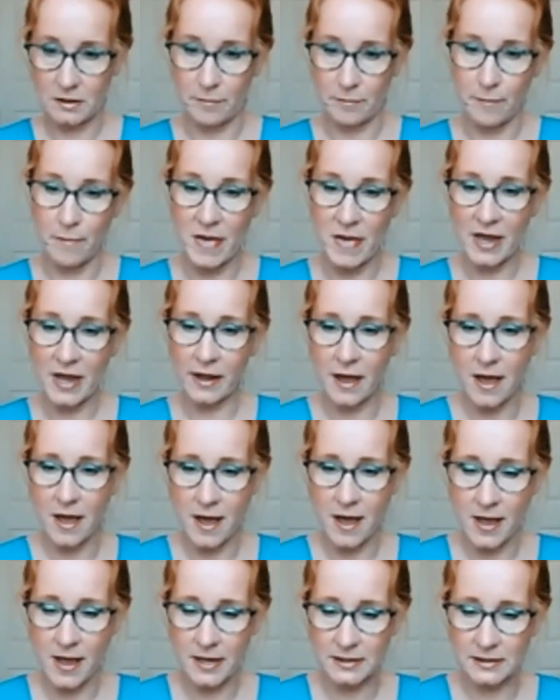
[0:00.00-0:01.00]
mega
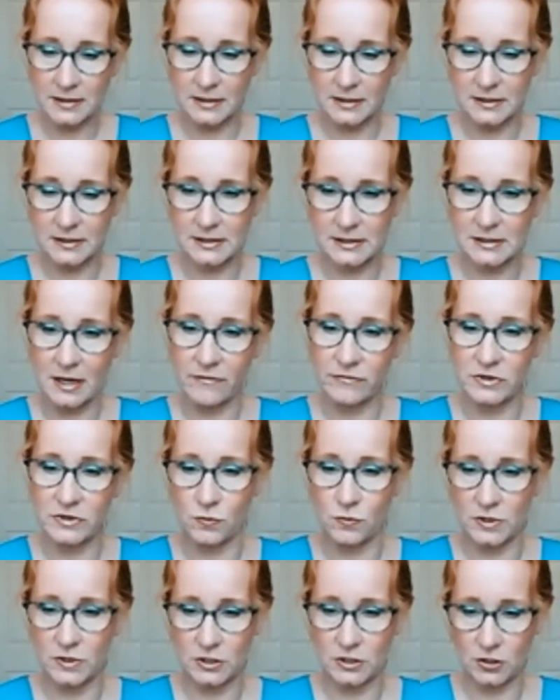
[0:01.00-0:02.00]
hot to
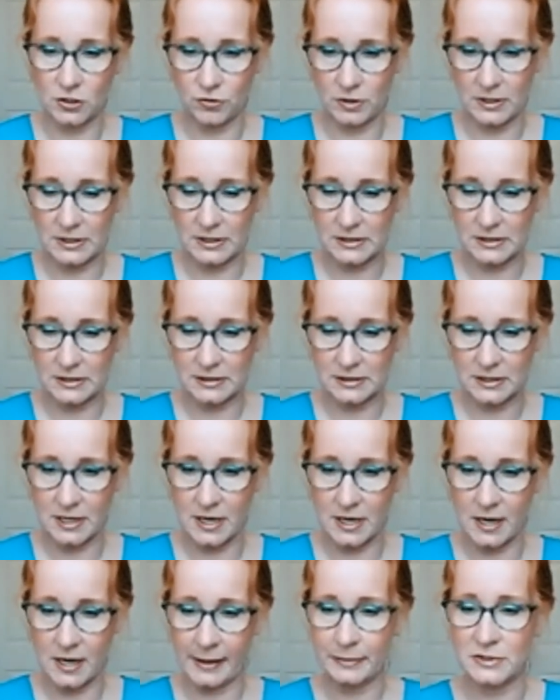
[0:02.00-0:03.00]
71 degrees. It's
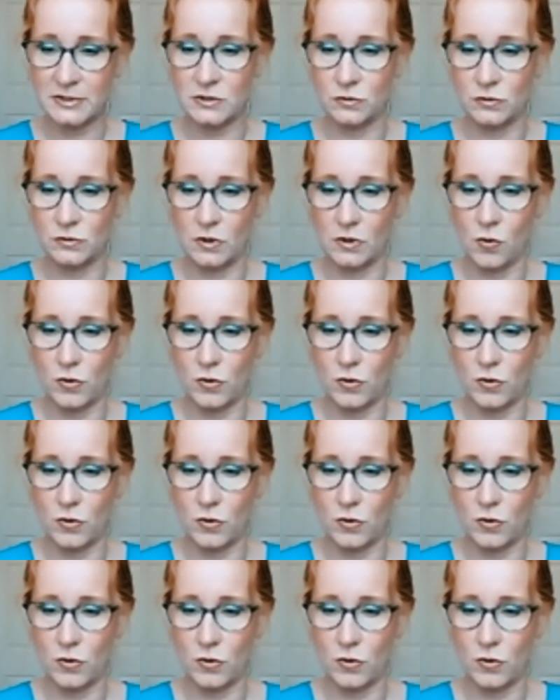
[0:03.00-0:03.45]
absolutely